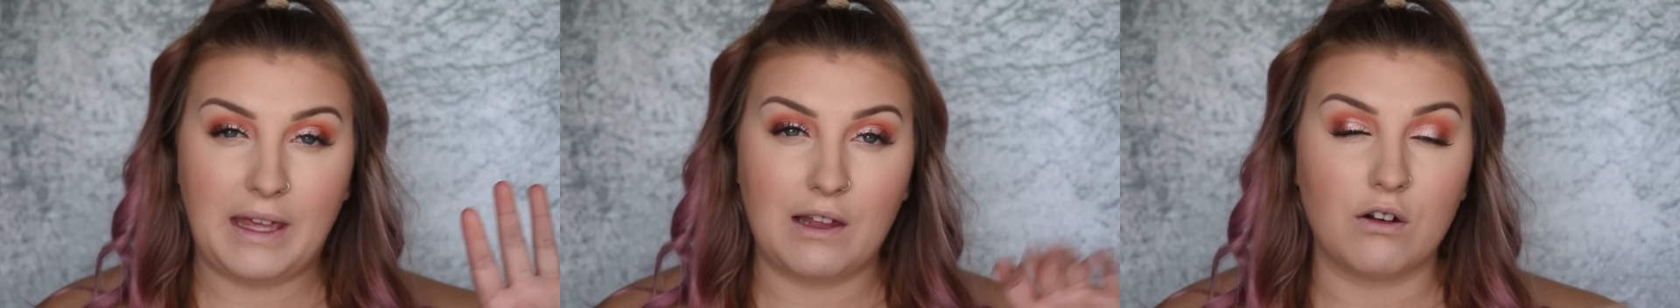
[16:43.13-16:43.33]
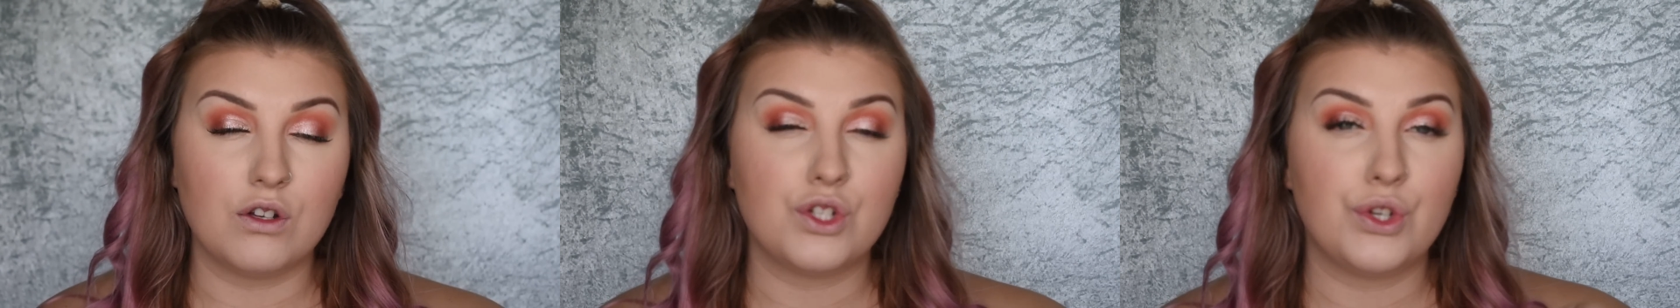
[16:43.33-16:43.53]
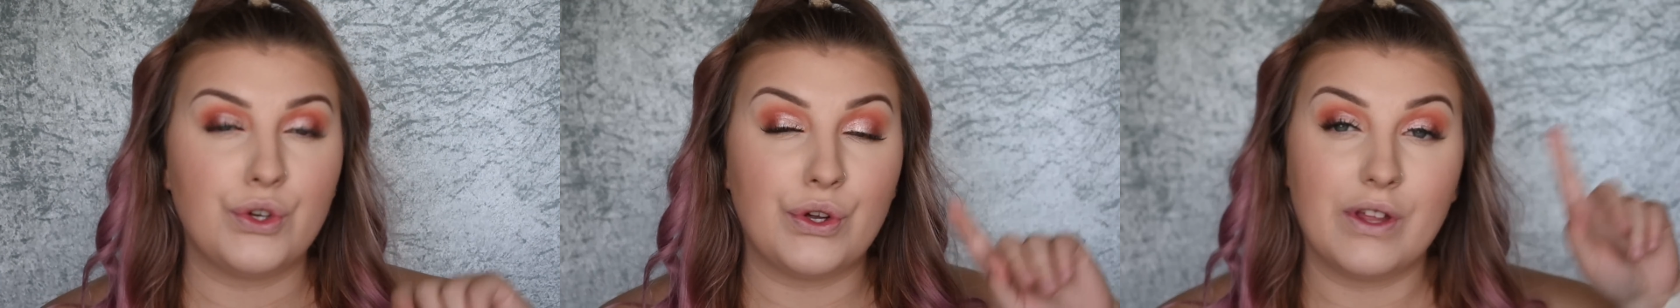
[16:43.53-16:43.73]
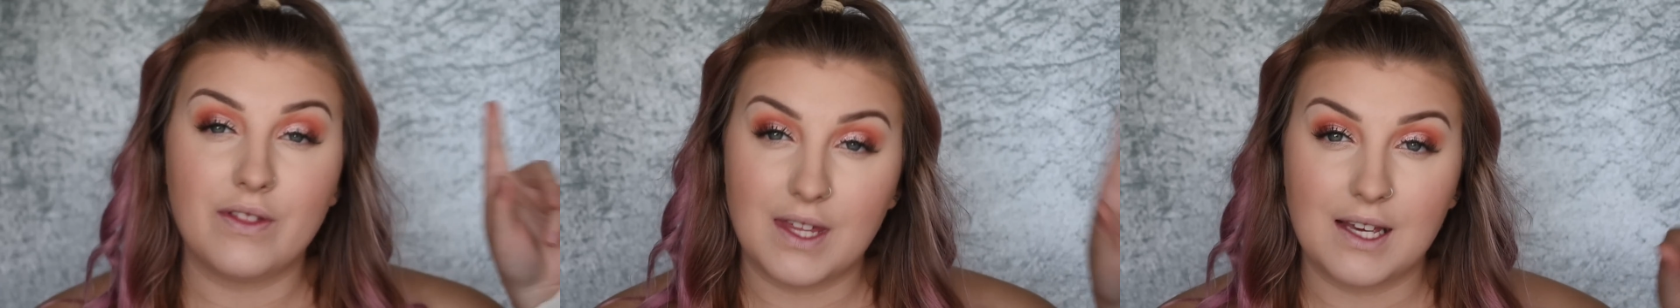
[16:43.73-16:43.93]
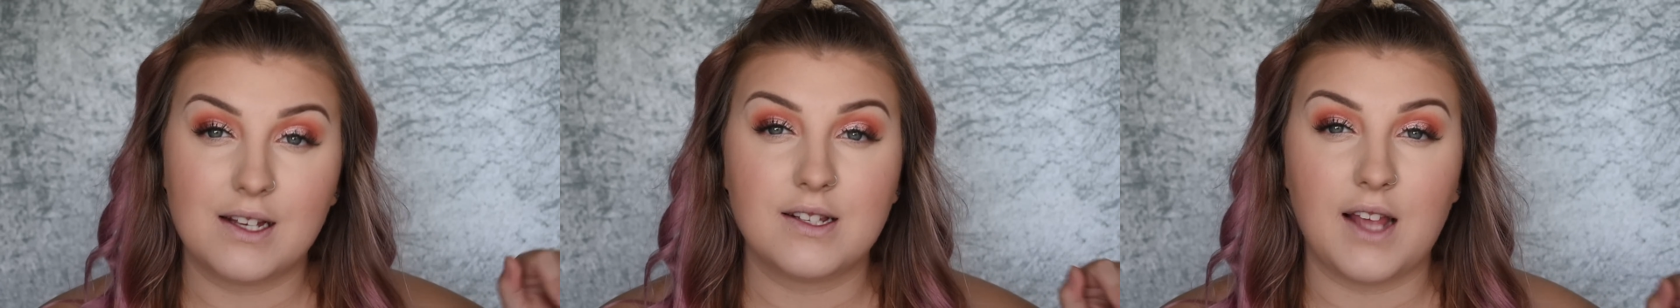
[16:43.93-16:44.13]
get into
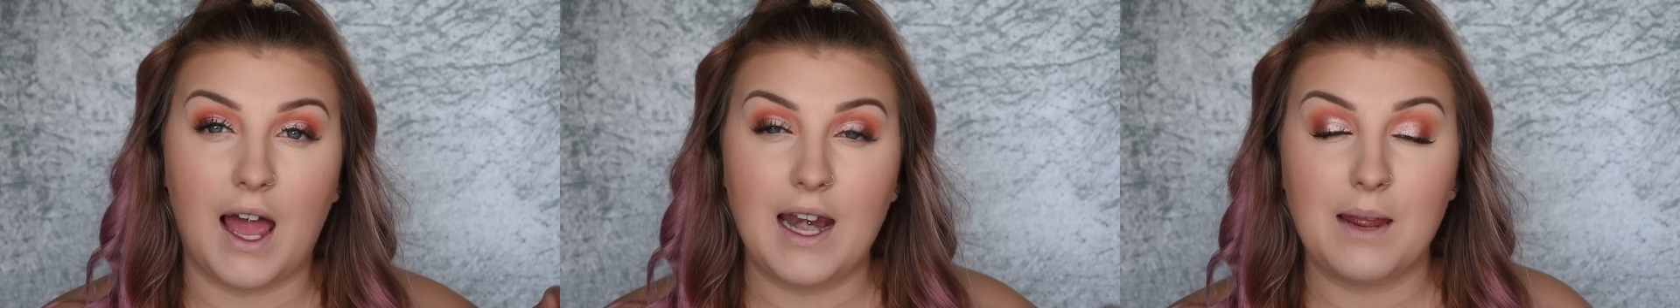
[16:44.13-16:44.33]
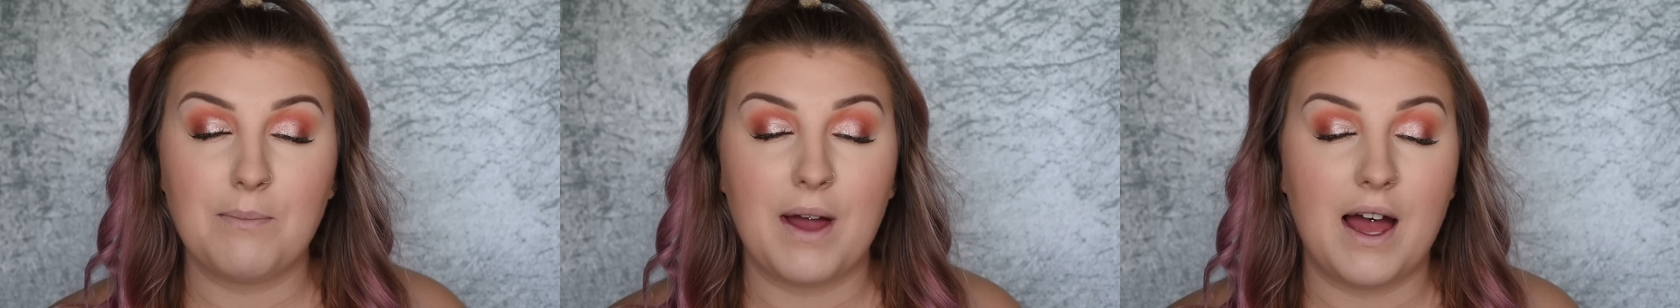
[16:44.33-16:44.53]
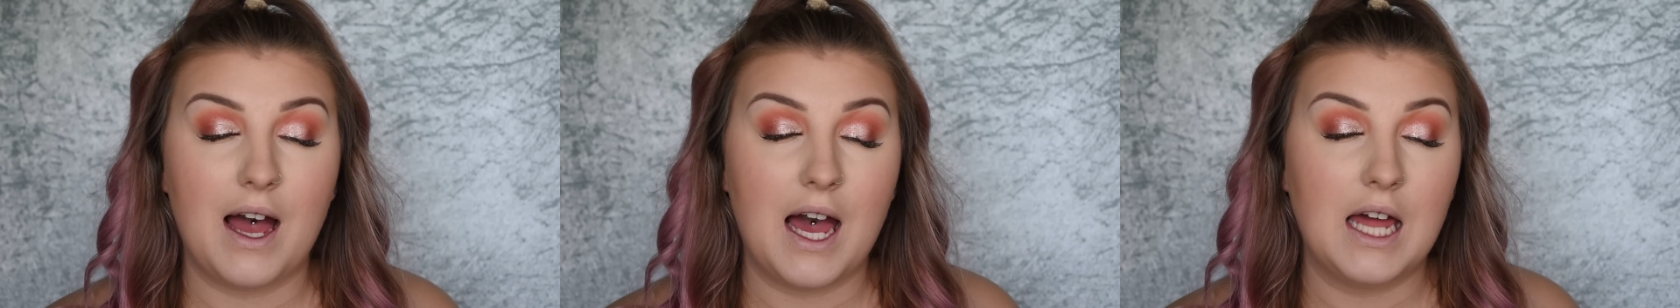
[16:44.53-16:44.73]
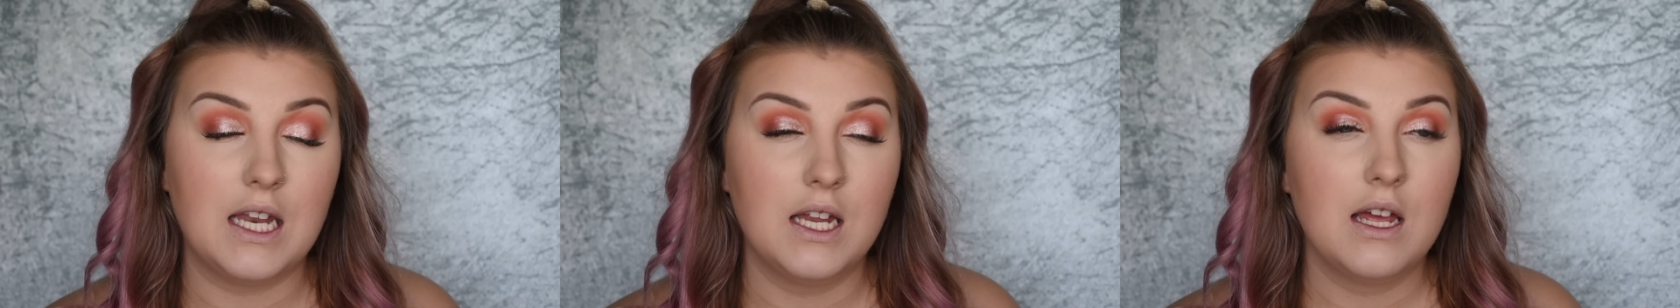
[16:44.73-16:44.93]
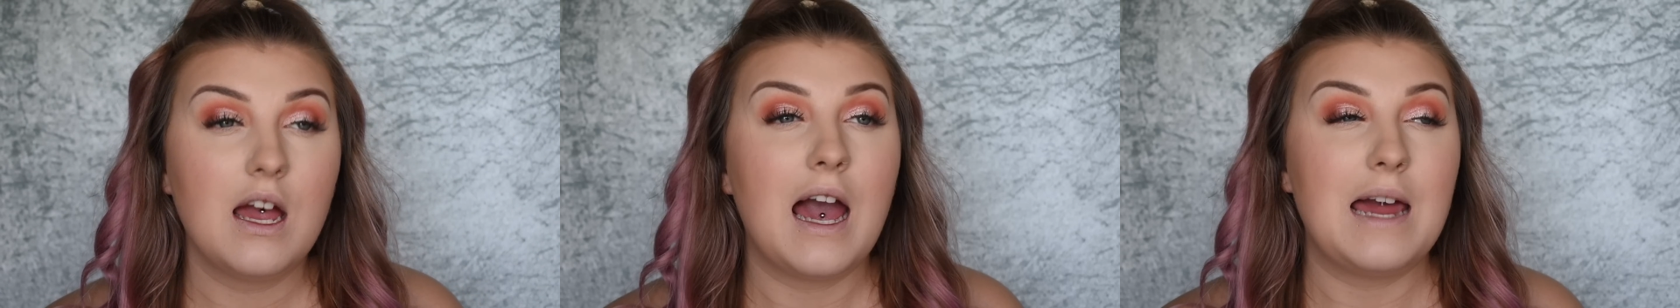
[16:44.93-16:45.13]
the exciting part
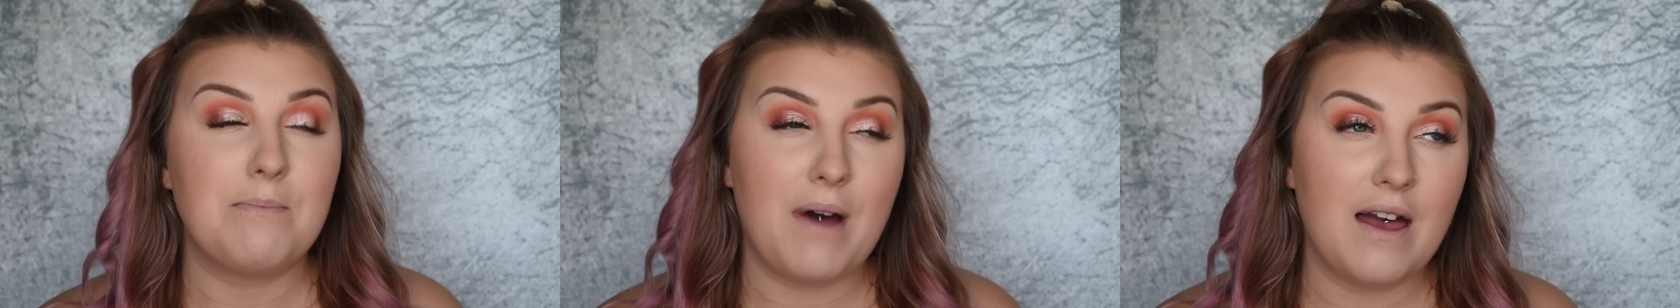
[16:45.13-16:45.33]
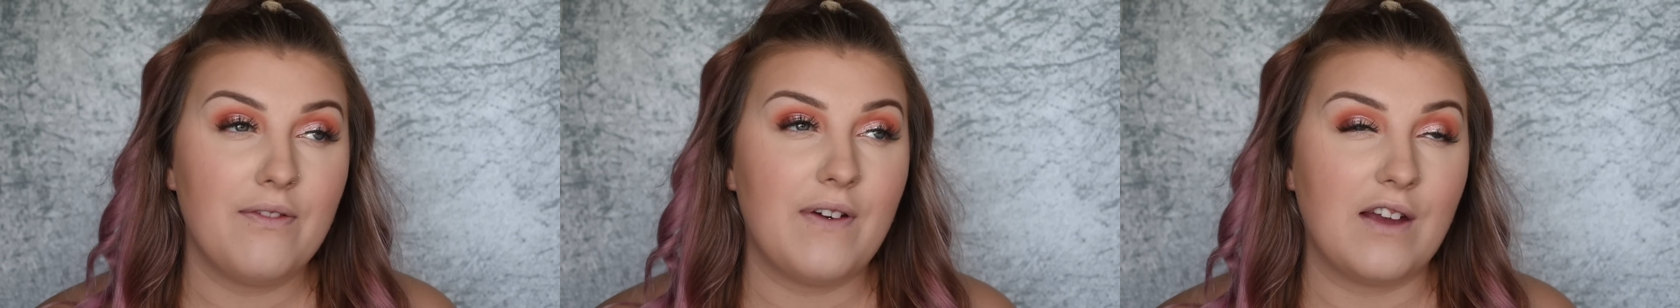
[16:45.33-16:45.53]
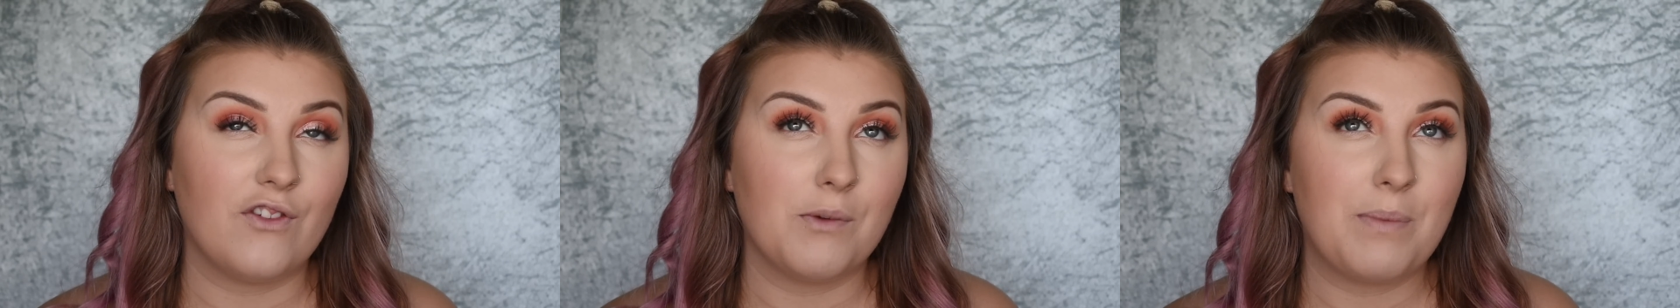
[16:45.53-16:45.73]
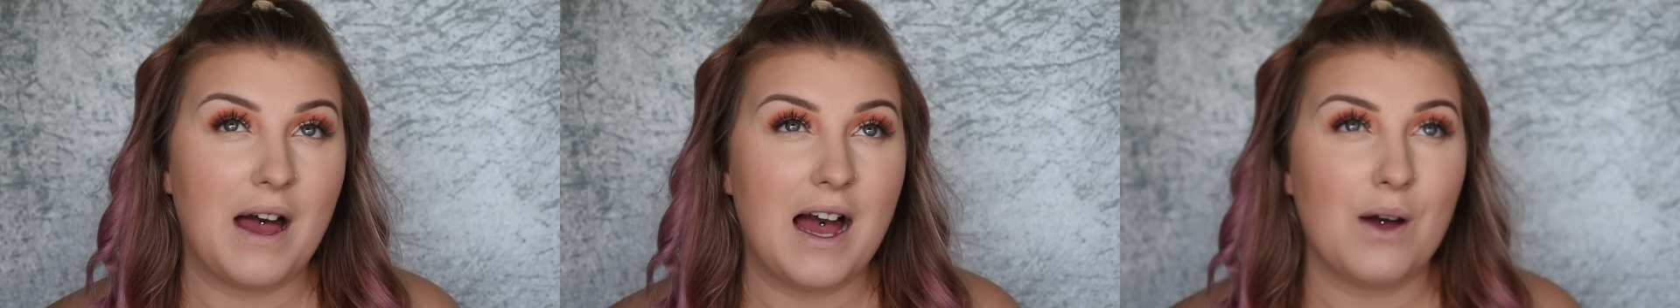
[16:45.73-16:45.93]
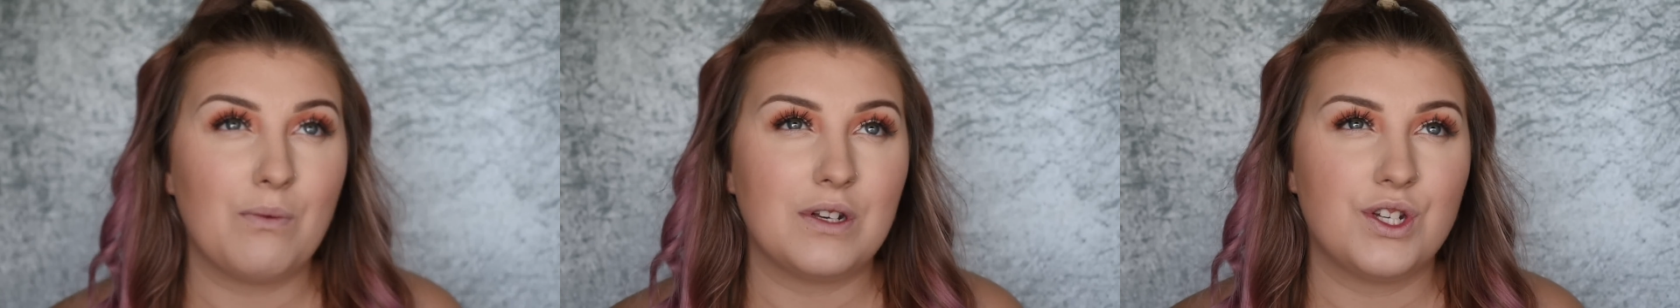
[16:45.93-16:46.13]
and my favorite part,